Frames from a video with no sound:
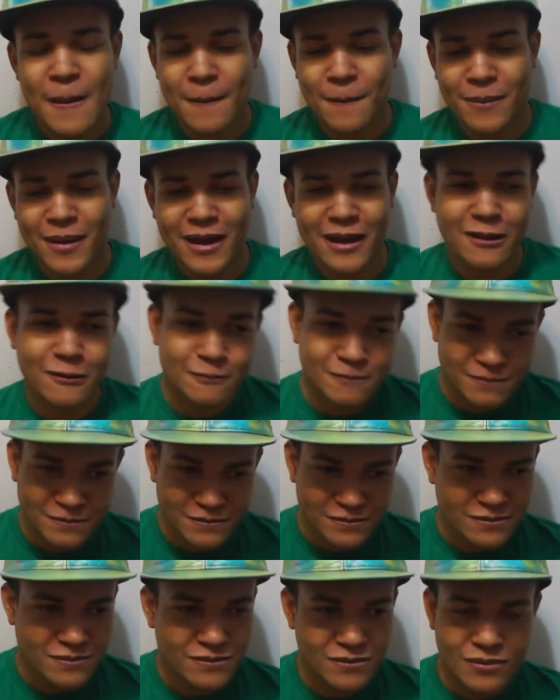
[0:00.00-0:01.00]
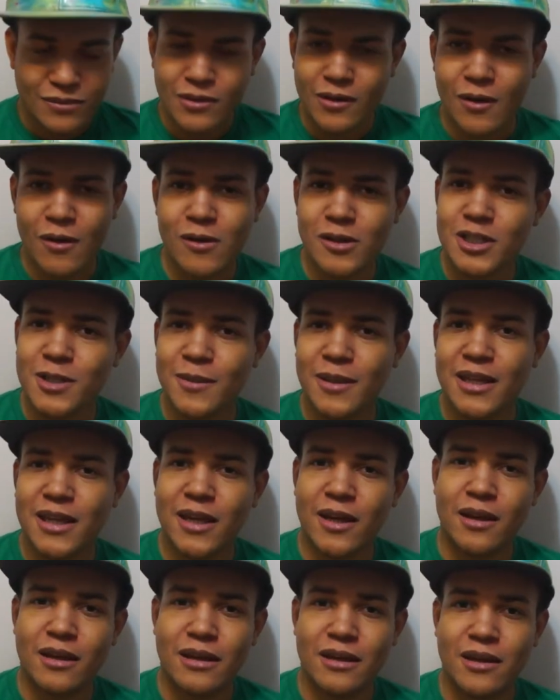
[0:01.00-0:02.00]
But
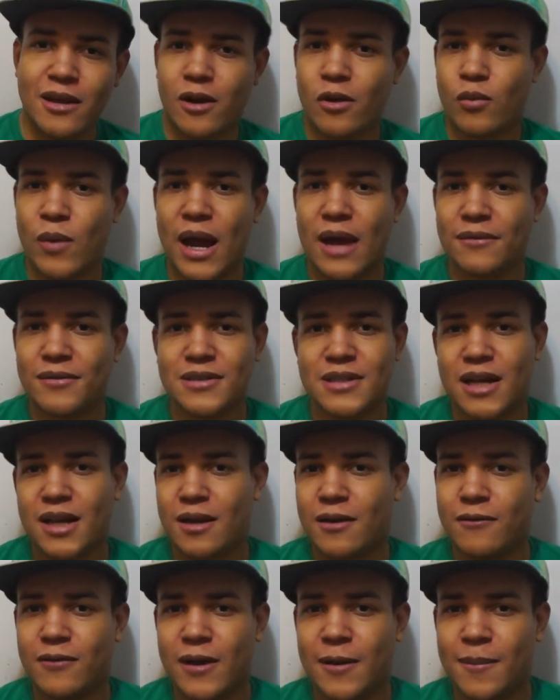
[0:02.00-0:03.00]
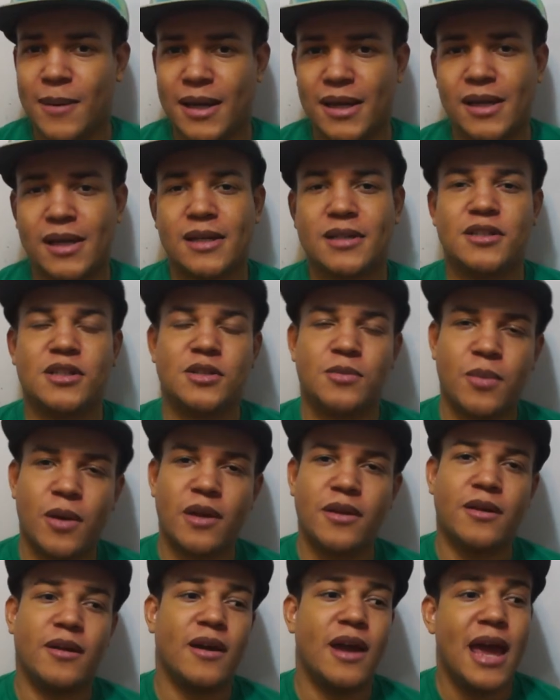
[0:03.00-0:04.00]
ultimately, you know, Raph is not going to fight back against his
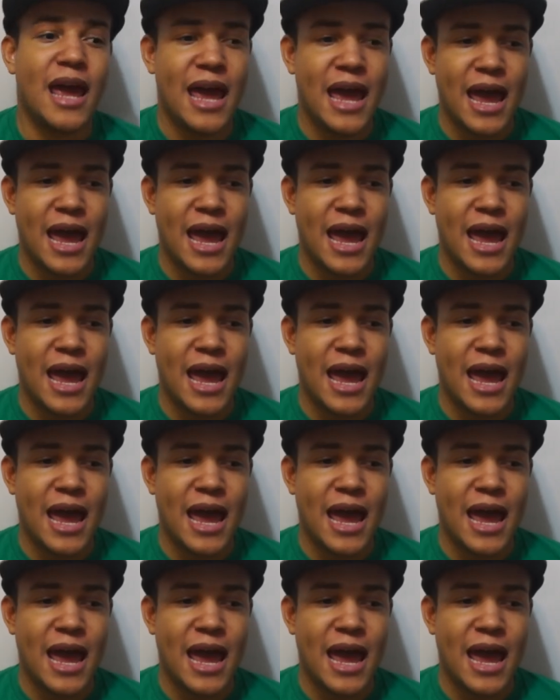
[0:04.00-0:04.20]
brother